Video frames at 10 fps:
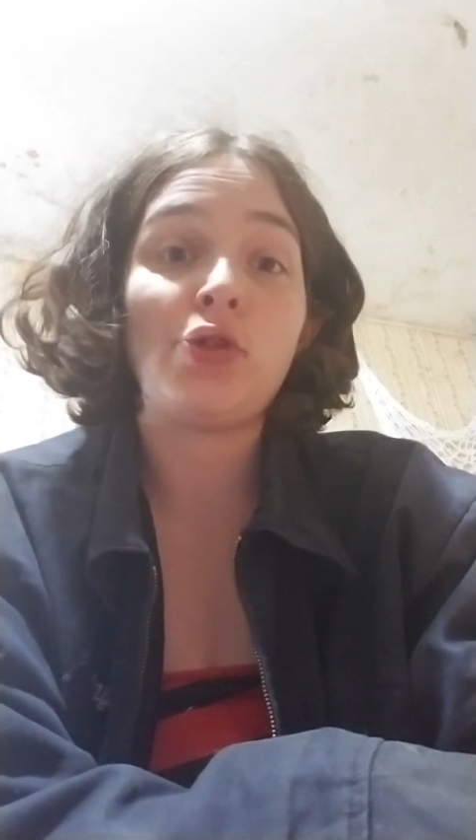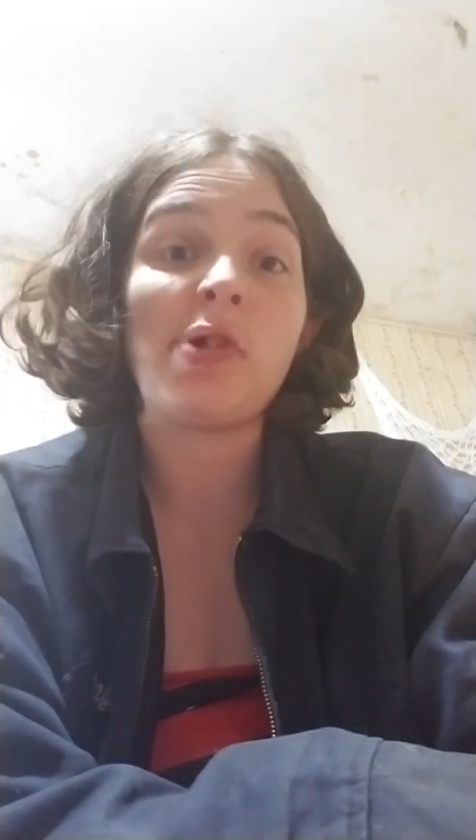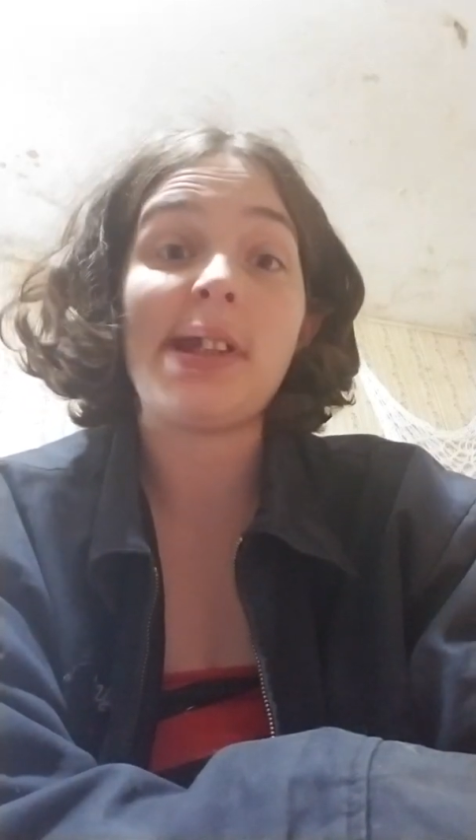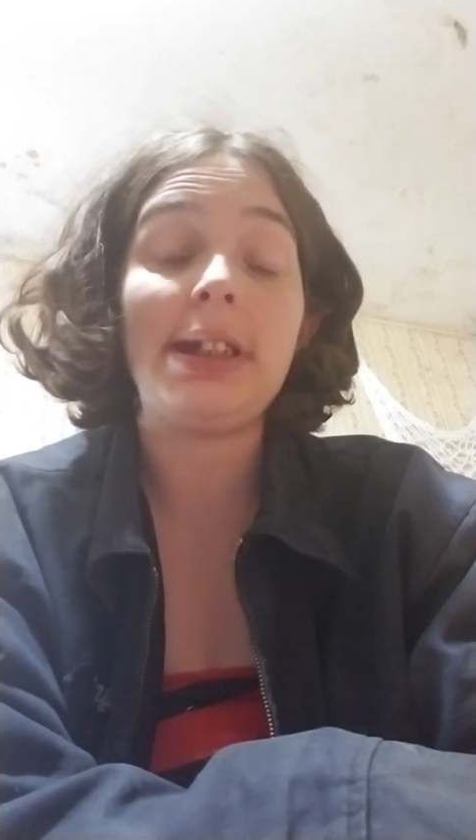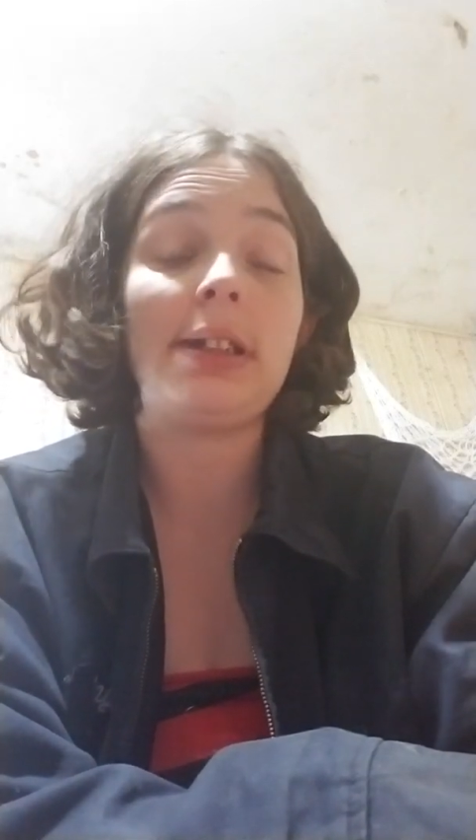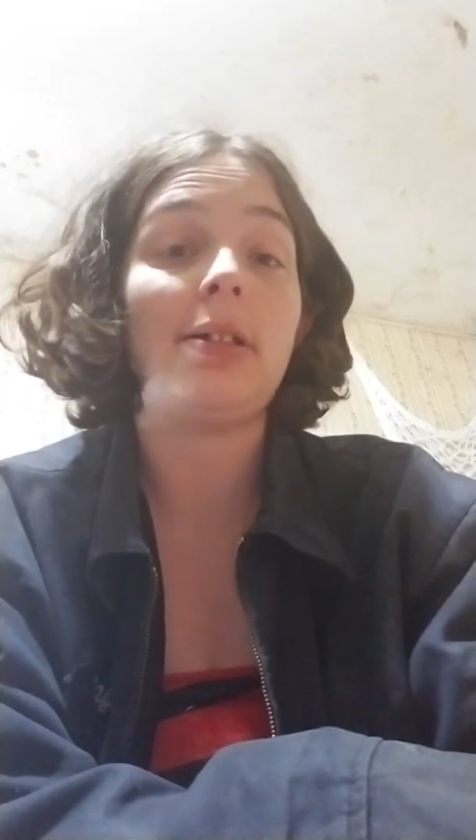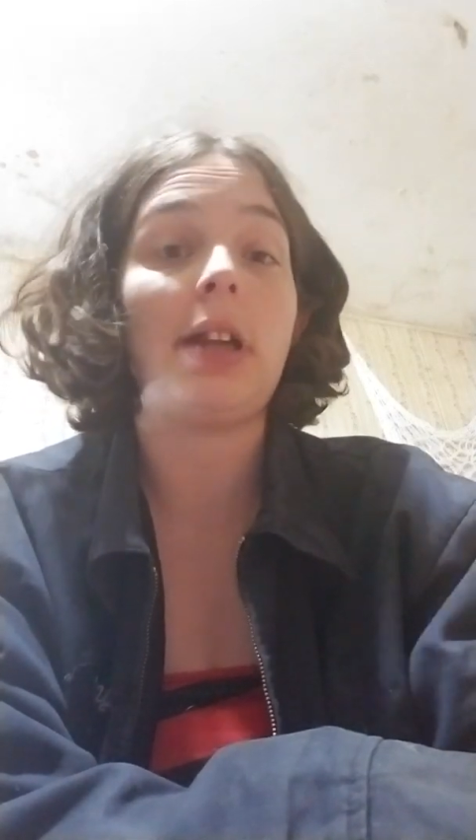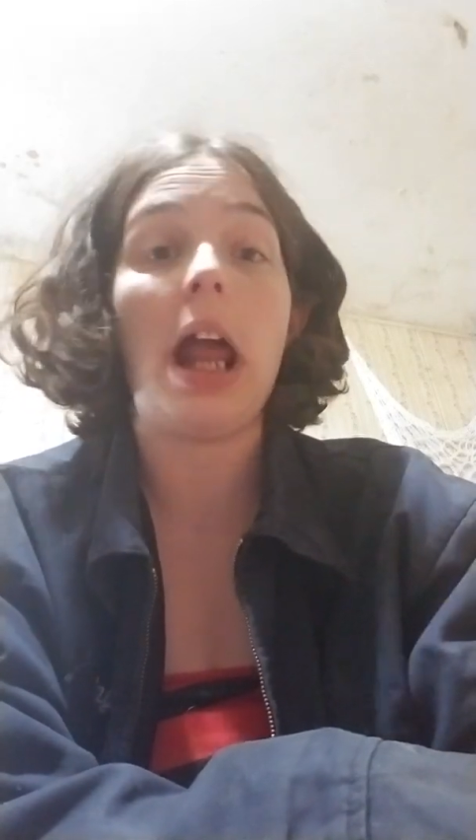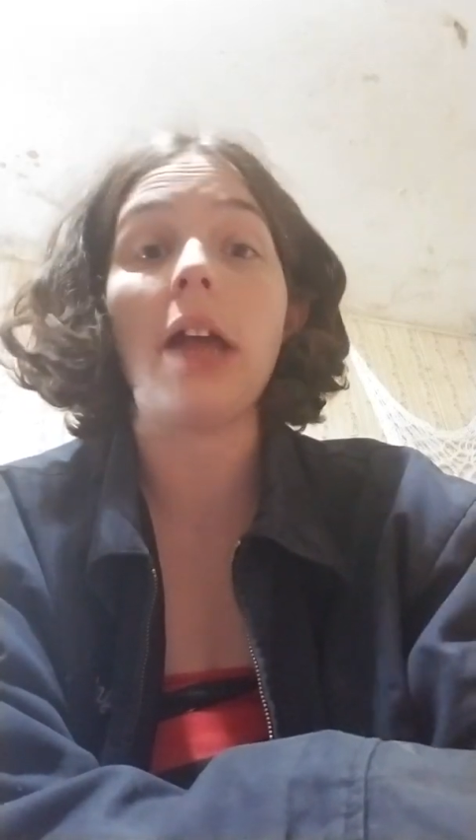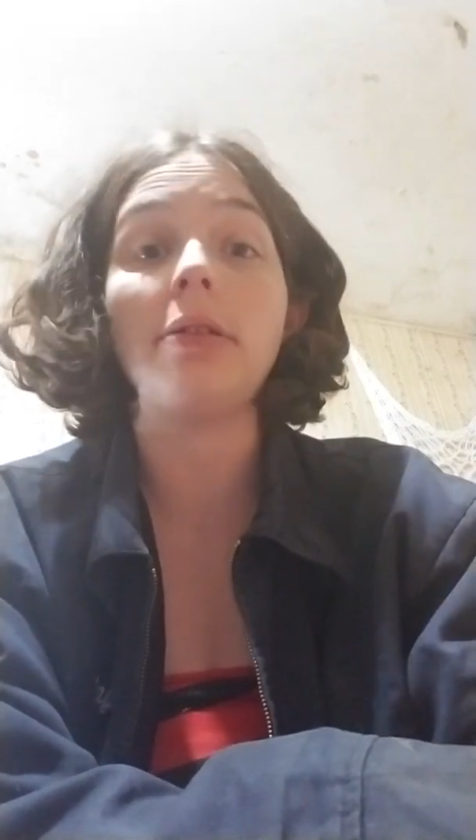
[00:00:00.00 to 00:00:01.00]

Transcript: tried to hear her out,